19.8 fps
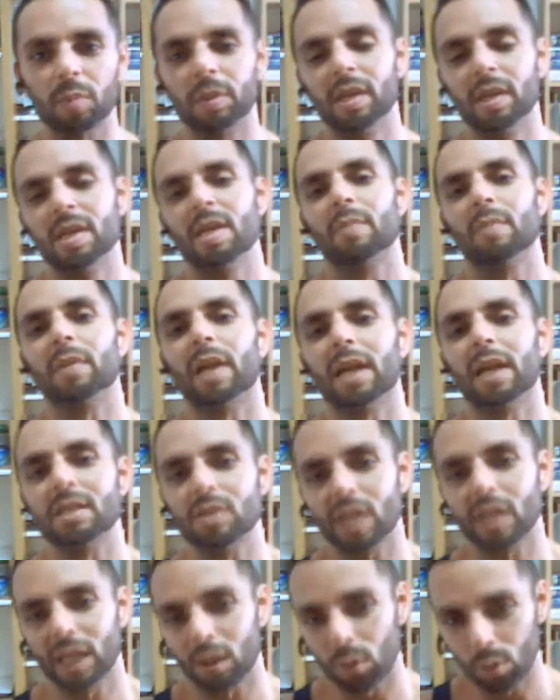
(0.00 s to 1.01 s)
But as you get
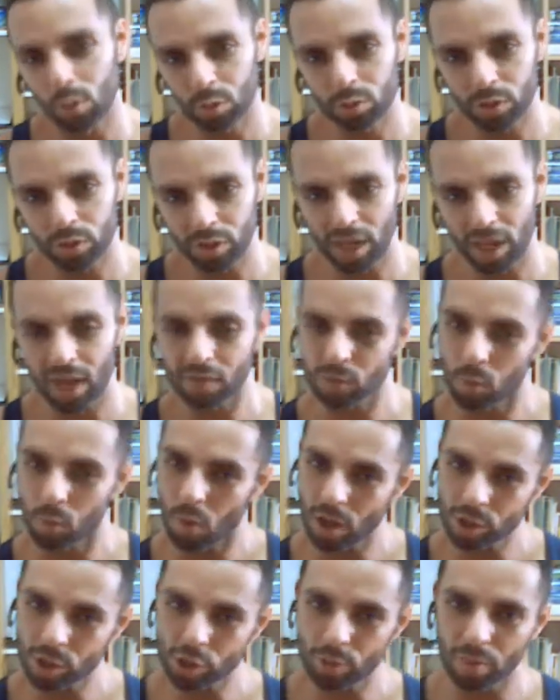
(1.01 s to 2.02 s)
older, you have to watch
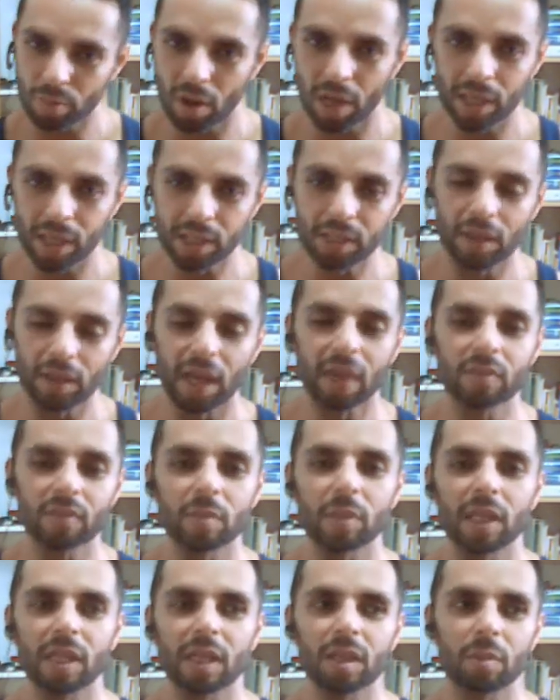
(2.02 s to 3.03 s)
your body. You have to be a
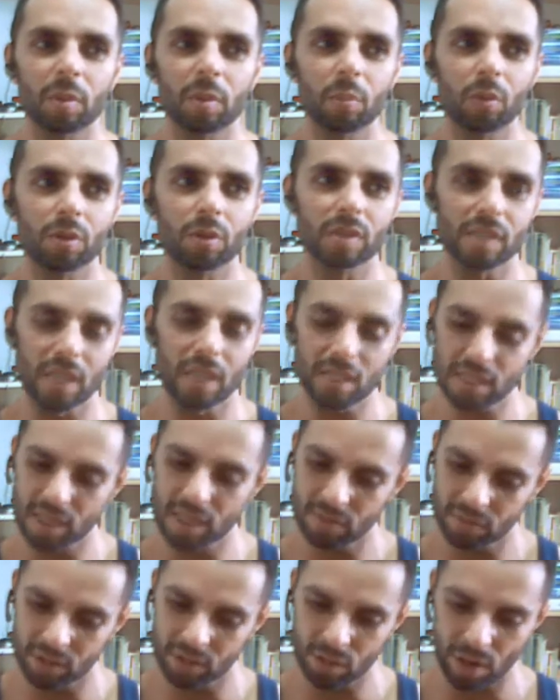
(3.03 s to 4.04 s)
little bit more sensitive and
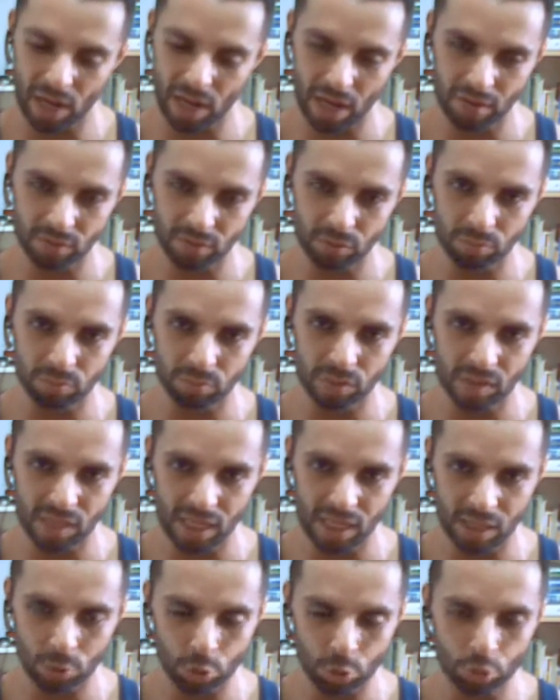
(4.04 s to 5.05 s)
you have to stay in
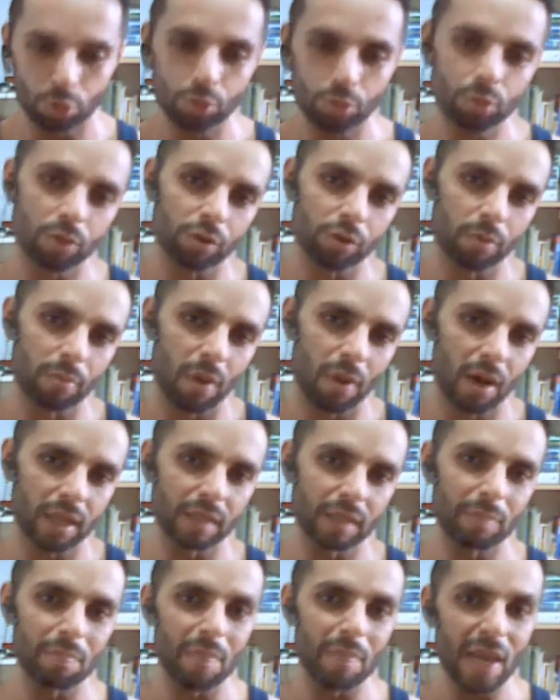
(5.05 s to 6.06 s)
tune with your body.
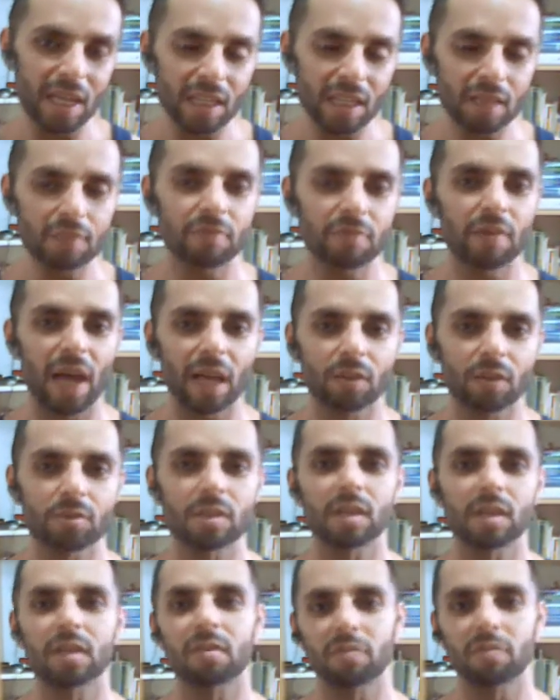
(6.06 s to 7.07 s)
Many factors can
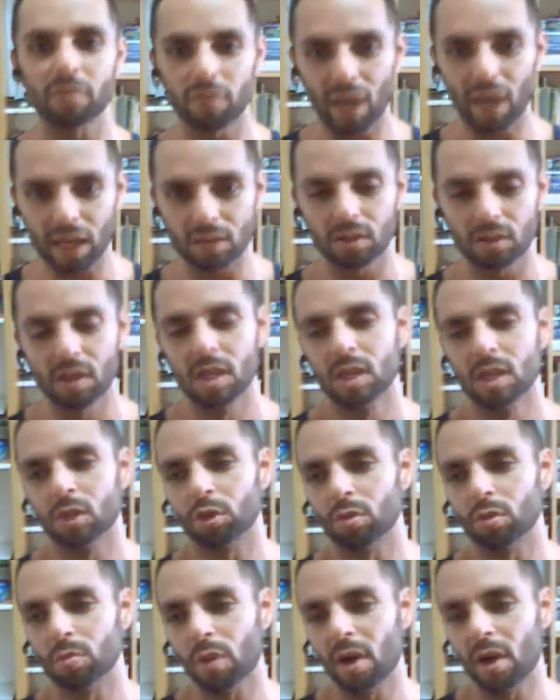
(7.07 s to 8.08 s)
affect your
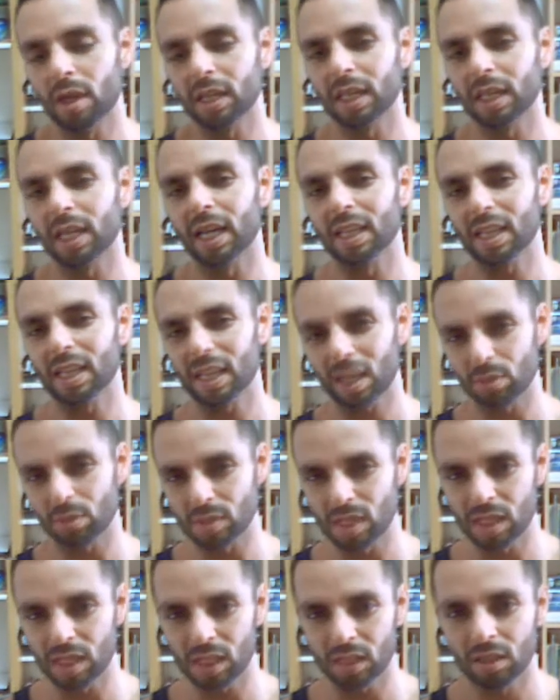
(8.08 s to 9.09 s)
body. And I think I was
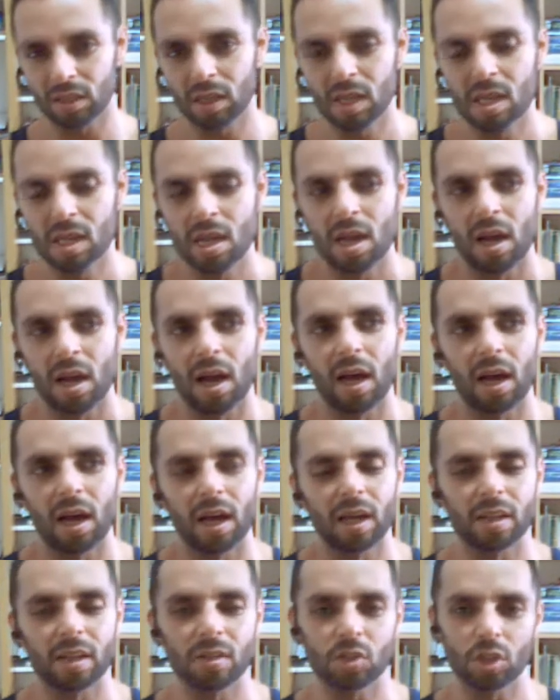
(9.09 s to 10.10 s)
hitting uh, the
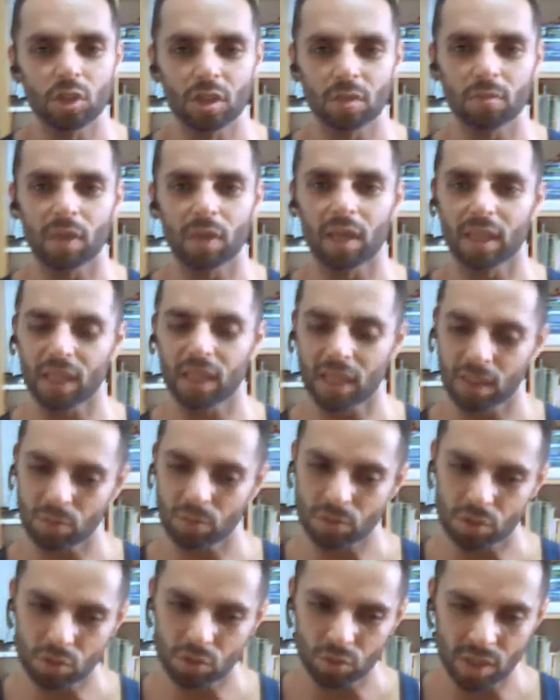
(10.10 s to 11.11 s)
gym. I think I was
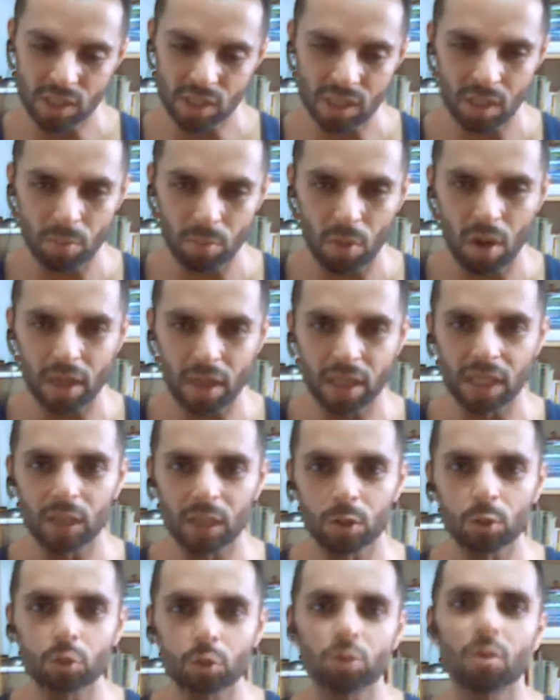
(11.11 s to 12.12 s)
stressing the body a little
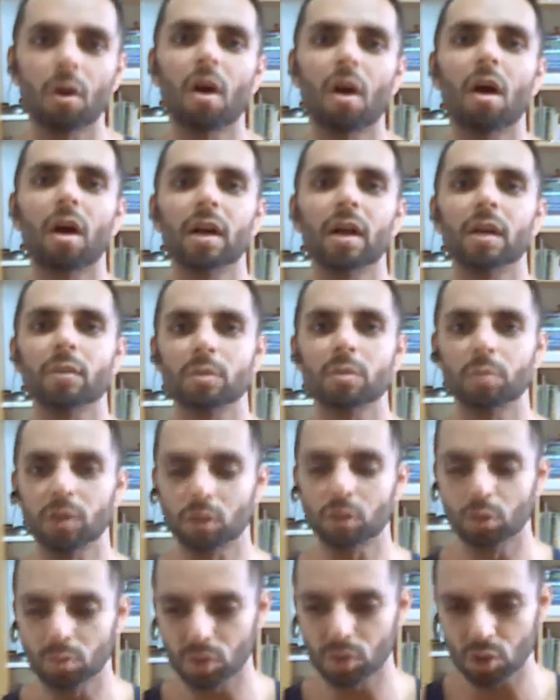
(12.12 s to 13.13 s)
too hard. I was putting too
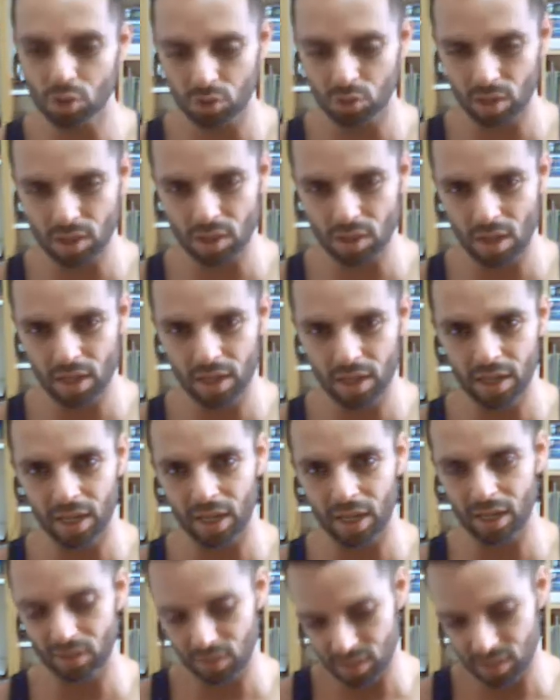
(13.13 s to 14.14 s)
much stress on it and I
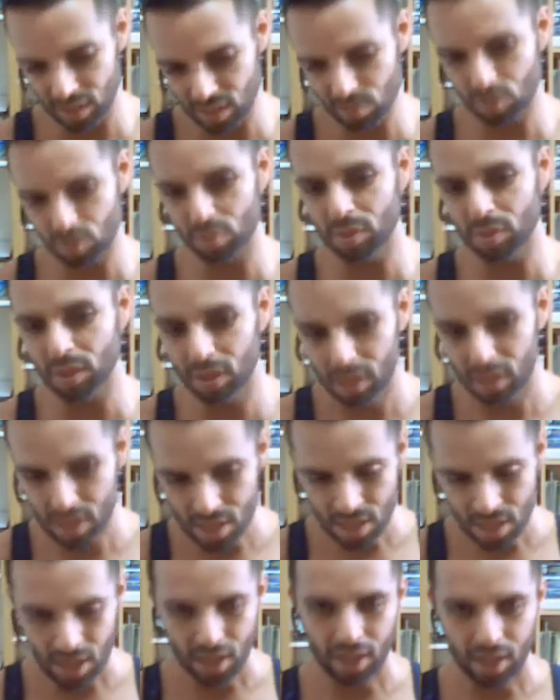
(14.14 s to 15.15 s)
seemed to be
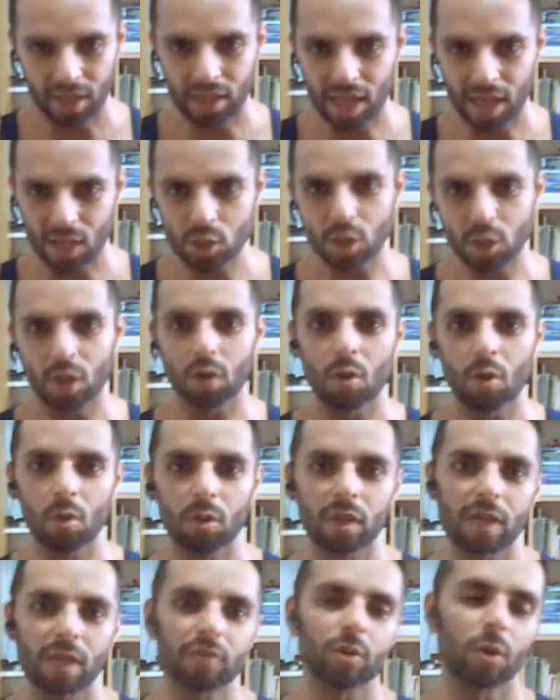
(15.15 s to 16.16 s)
catching a cold
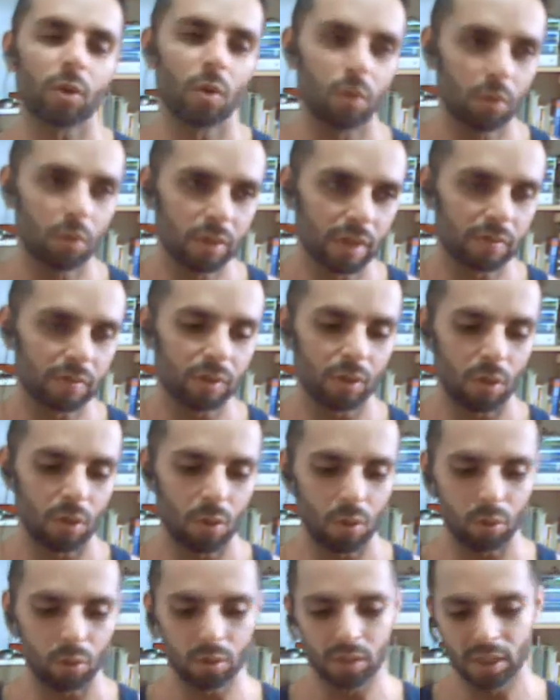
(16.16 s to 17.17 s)
after cold after
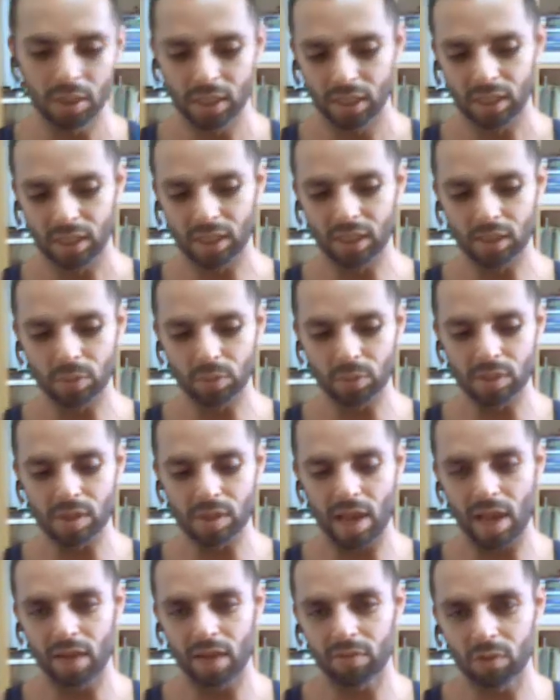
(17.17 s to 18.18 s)
cold. This was
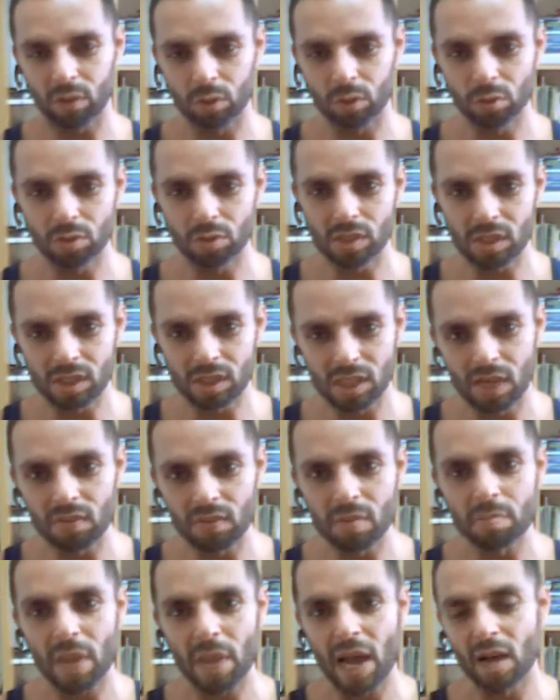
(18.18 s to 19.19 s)
after losing seven
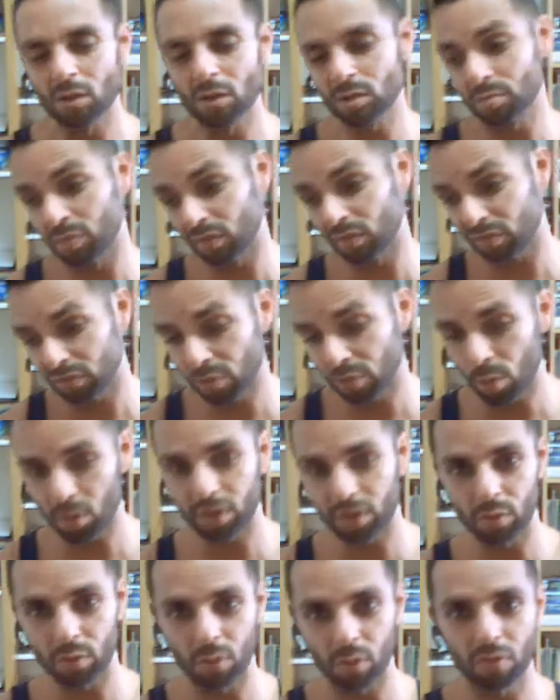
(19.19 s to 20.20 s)
pounds before, if you
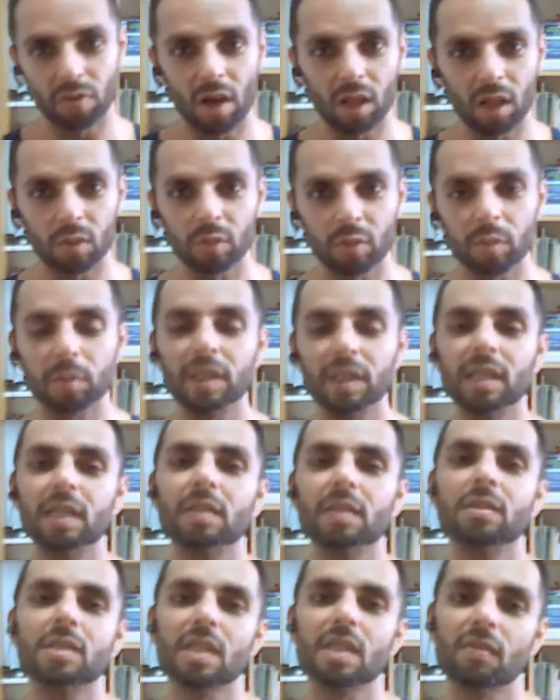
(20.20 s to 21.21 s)
were following me,
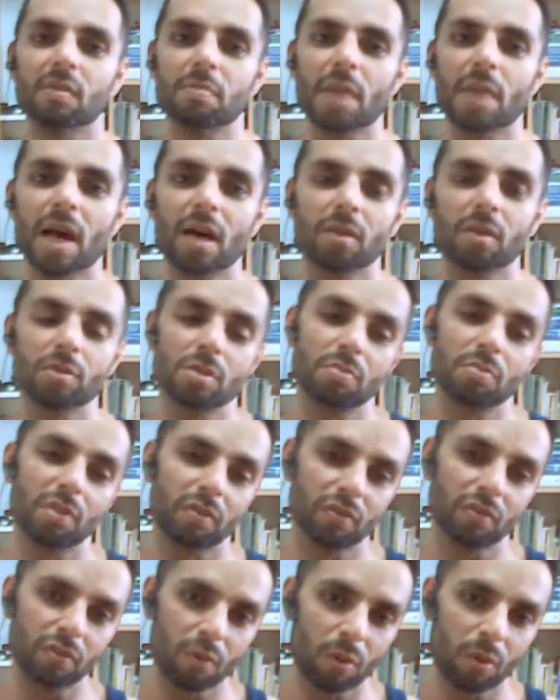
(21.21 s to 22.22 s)
seven pounds
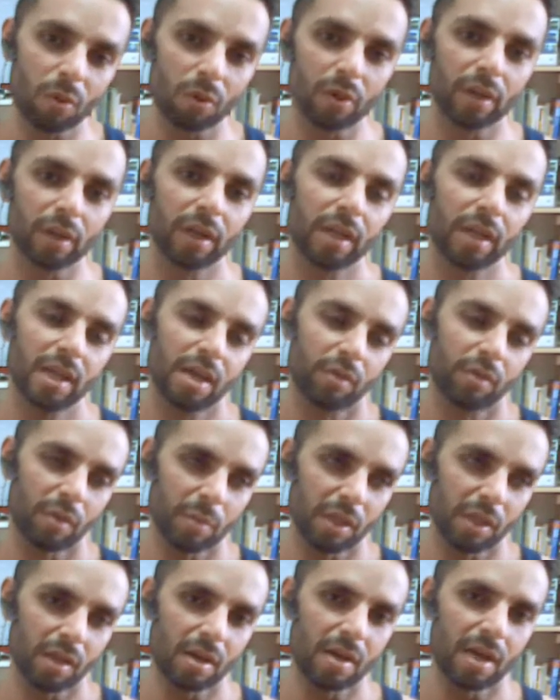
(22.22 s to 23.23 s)
before
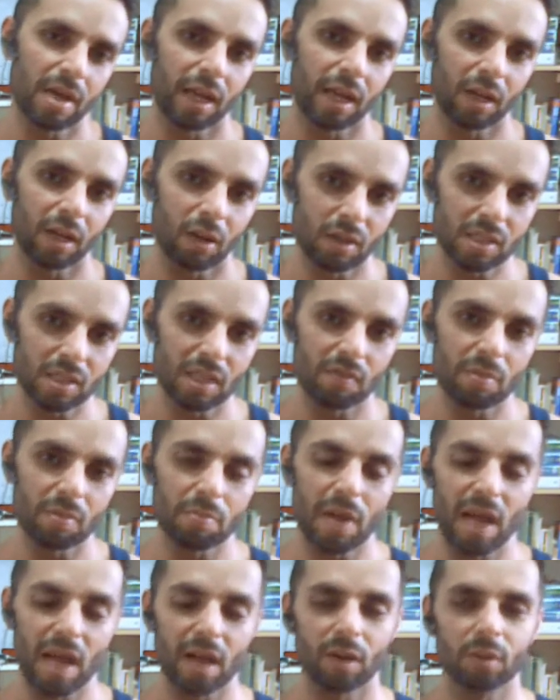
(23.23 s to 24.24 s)
Ramadan. I had lost seven
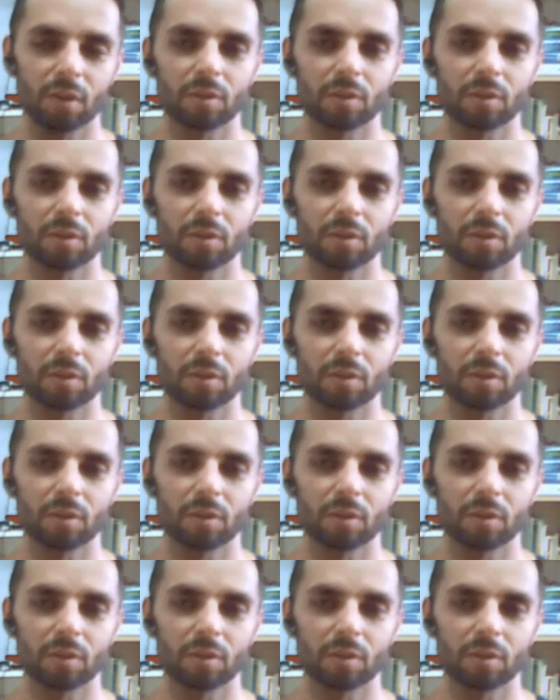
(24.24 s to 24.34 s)
pounds.